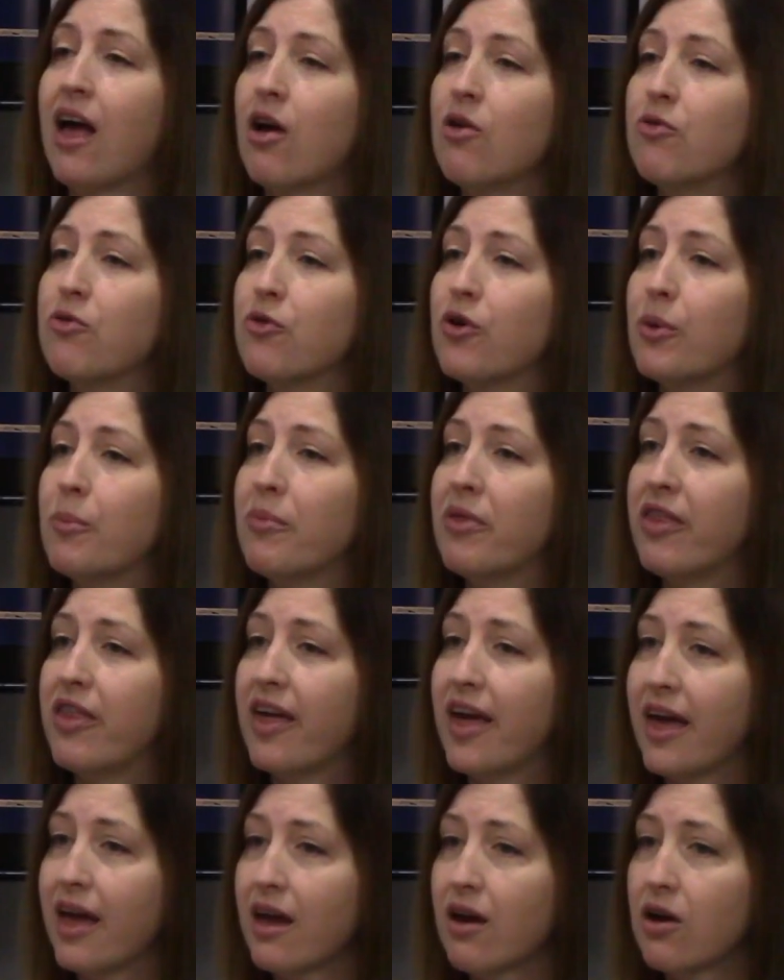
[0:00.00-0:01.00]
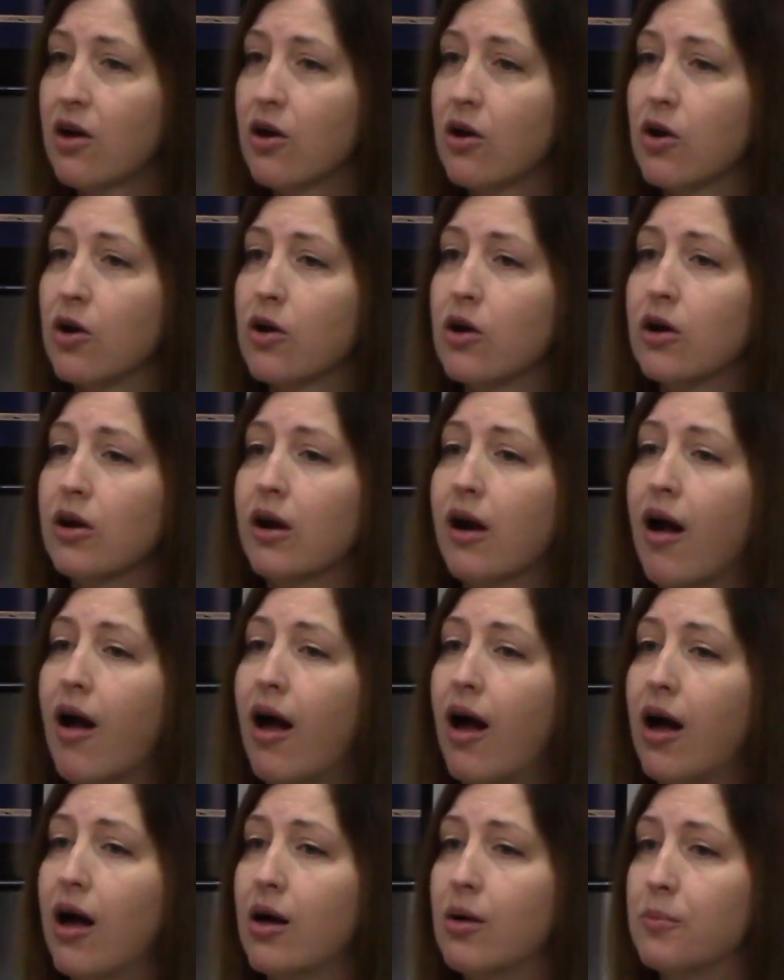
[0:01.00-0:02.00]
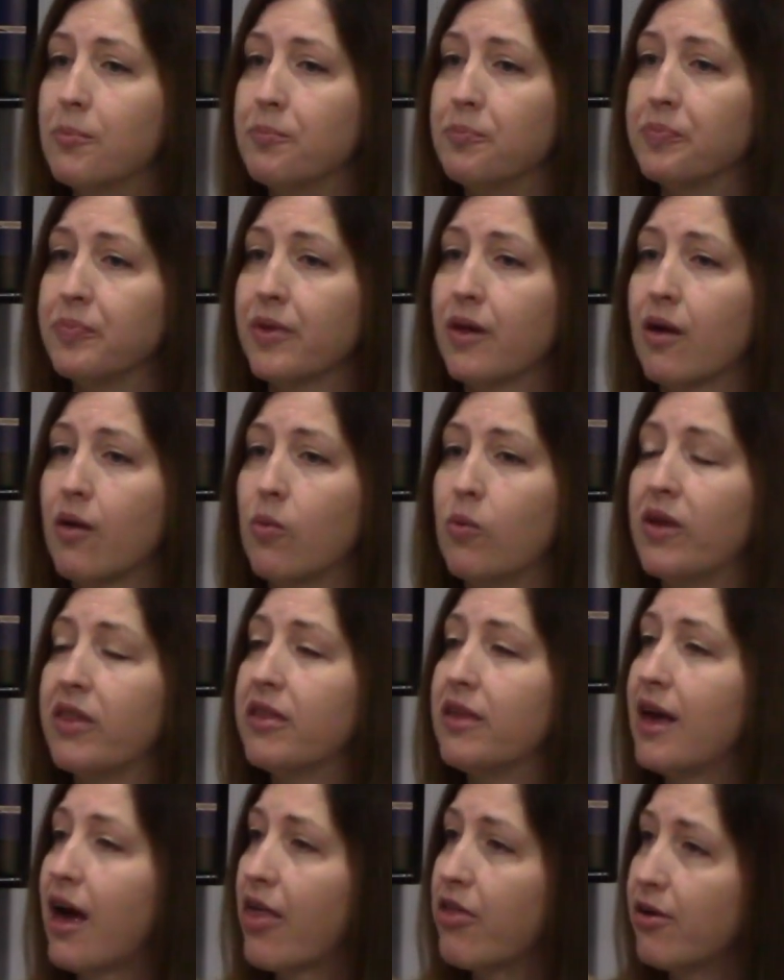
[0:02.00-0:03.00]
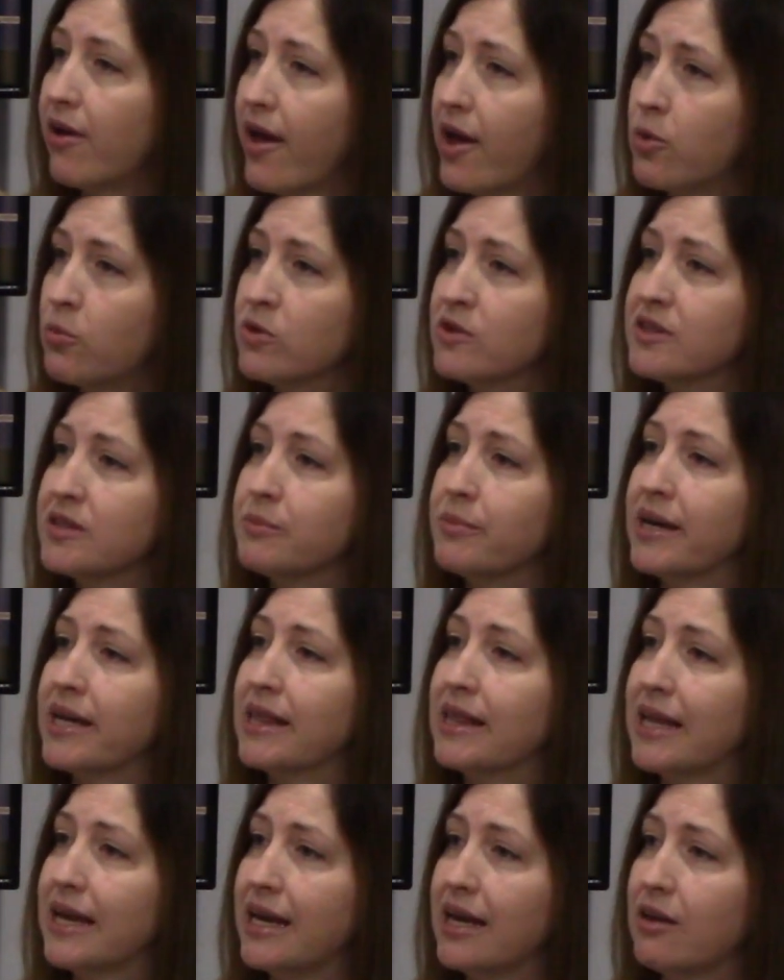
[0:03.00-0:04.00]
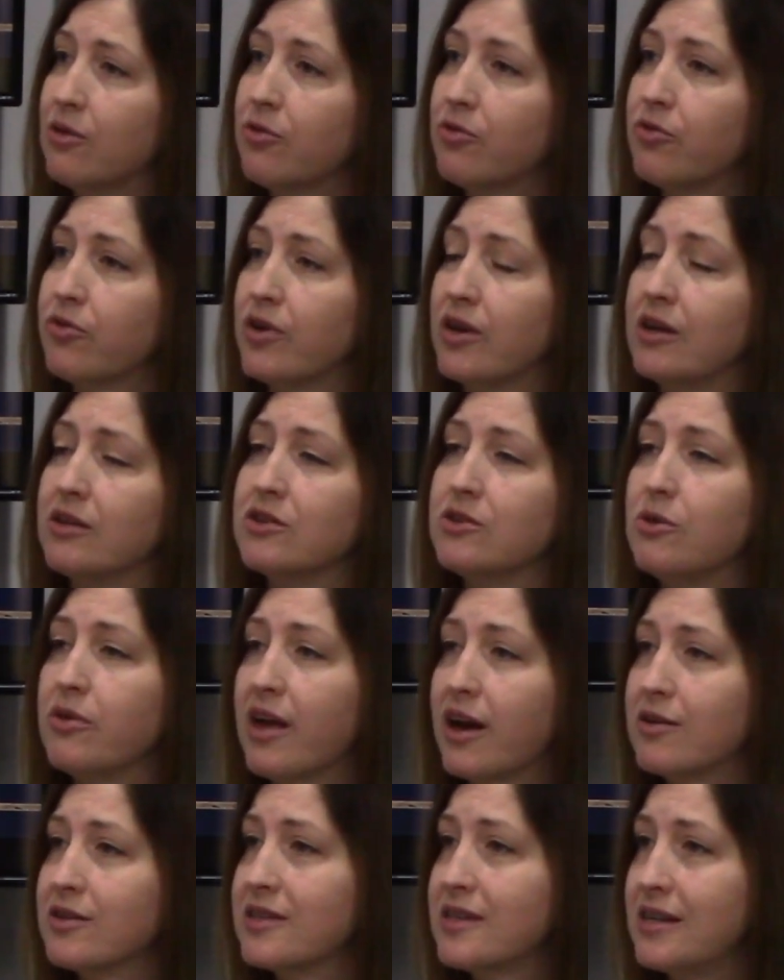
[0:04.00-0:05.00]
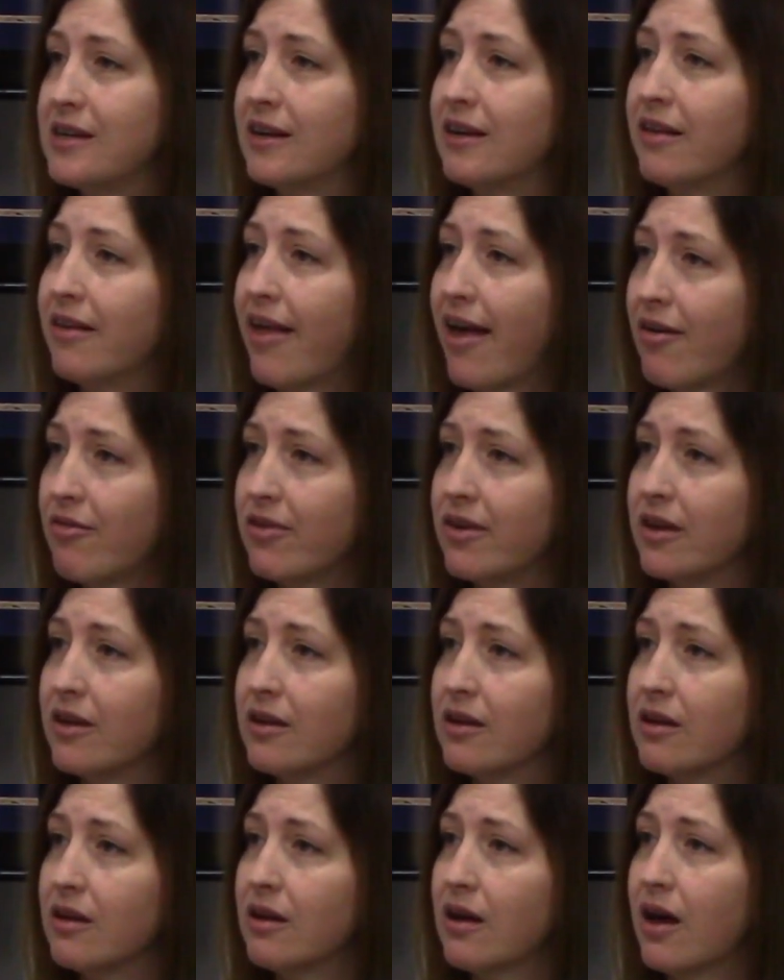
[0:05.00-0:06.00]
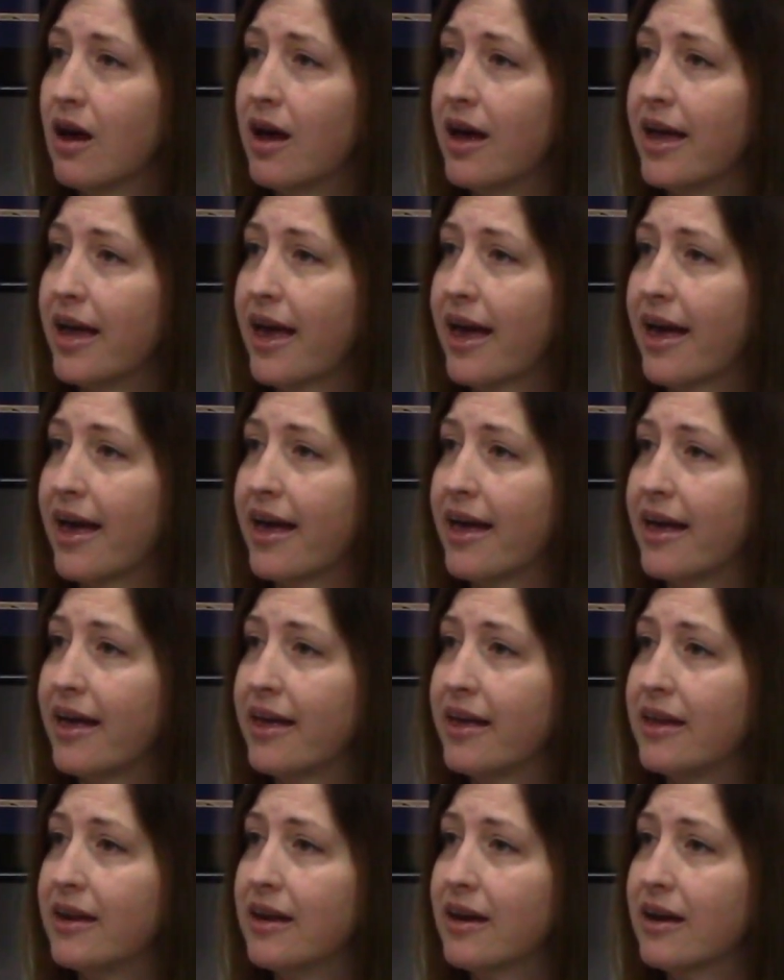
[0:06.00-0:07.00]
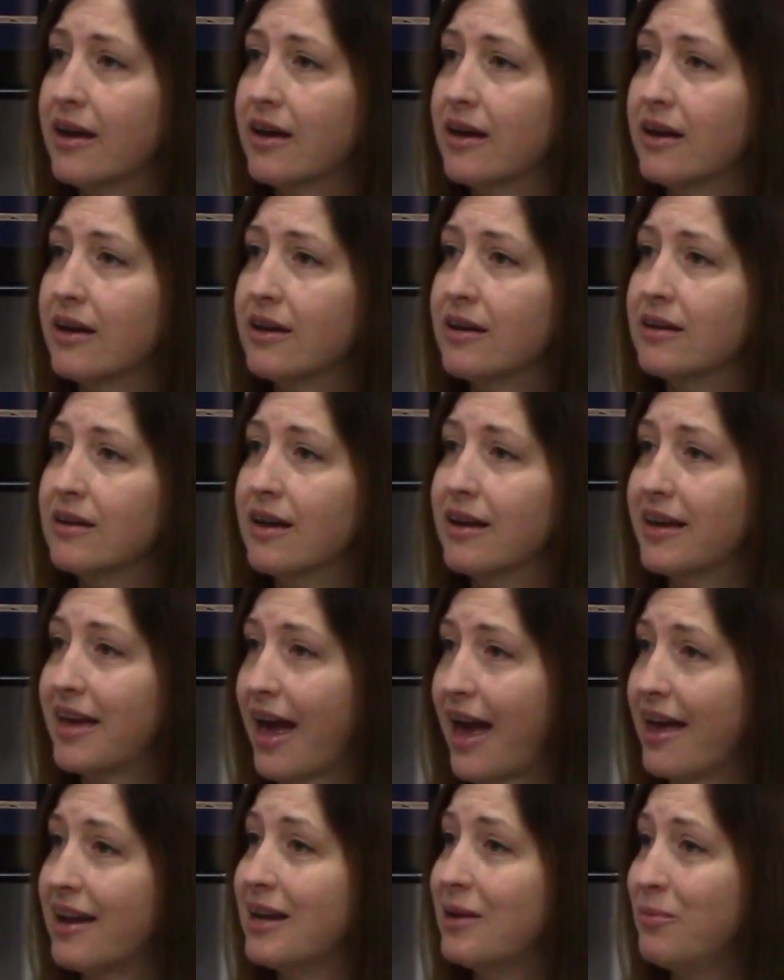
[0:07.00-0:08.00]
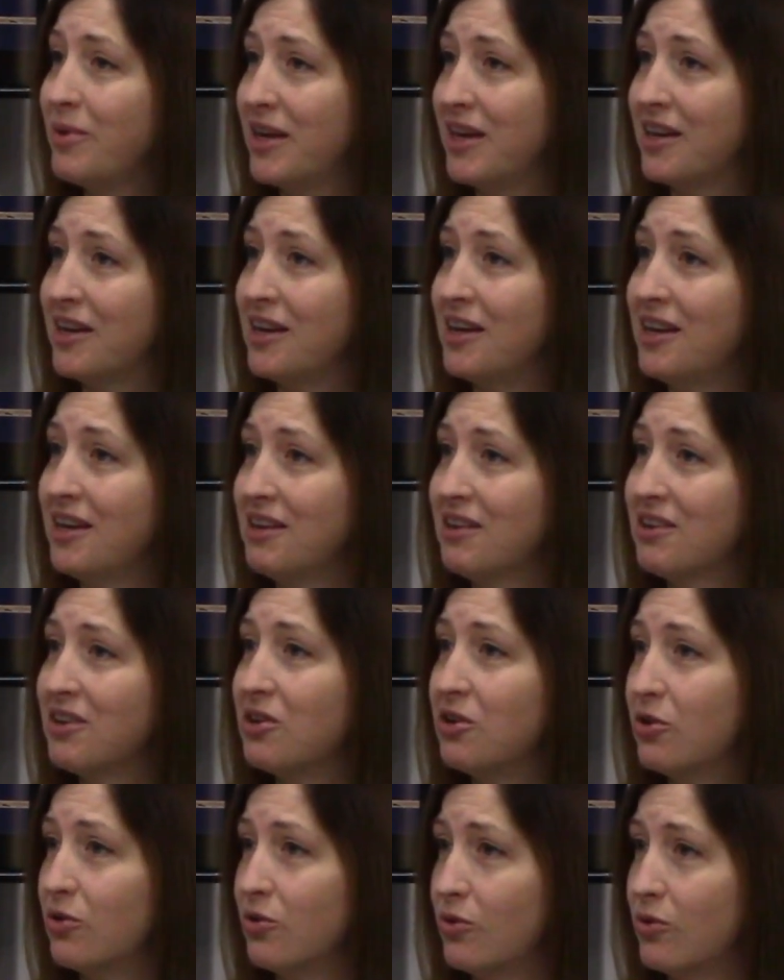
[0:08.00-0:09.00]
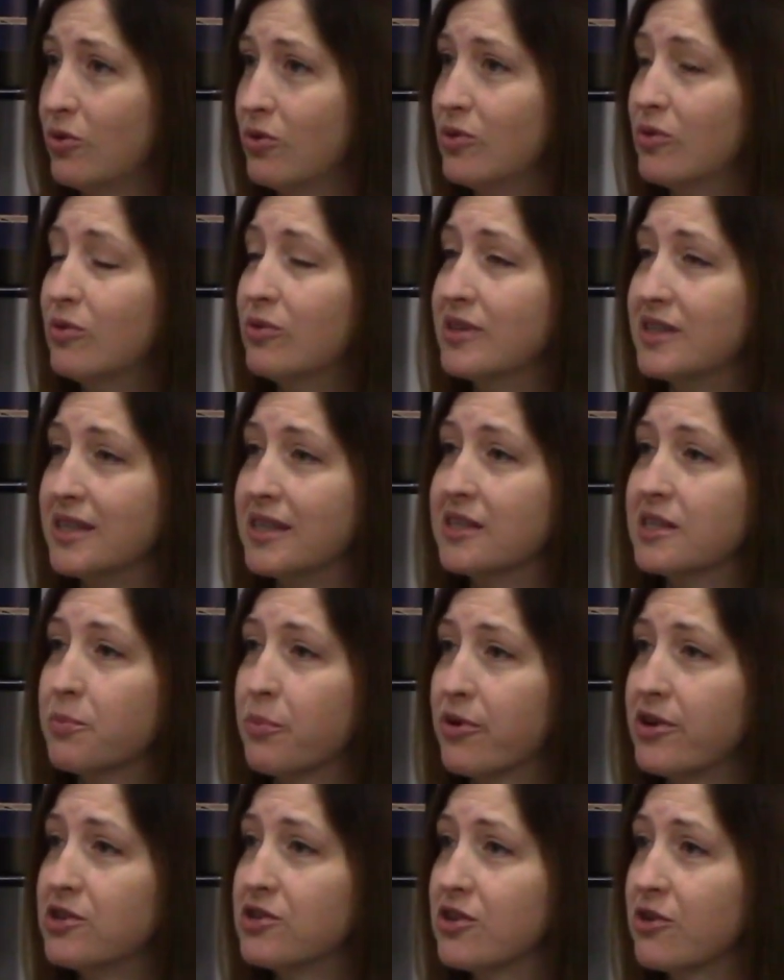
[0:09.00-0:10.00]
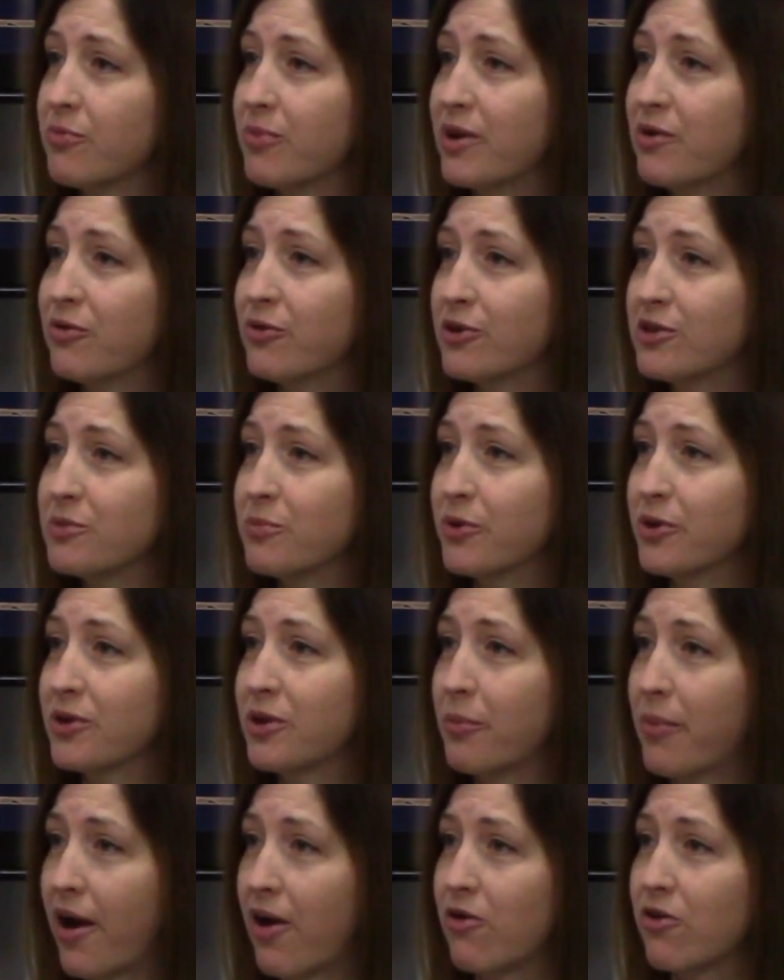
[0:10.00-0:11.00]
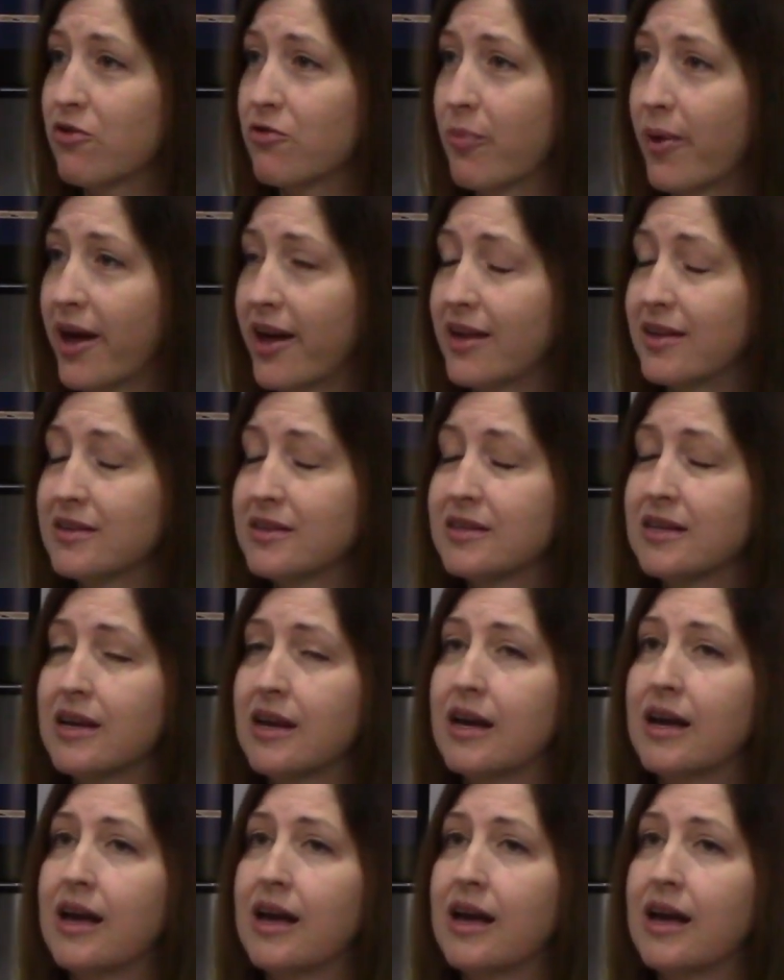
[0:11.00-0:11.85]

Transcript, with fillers: from there, um, with the other animals in my life, in 2011, I had uh, a cat named Kitty, who was the inspiration of my first book, The Power of Pets.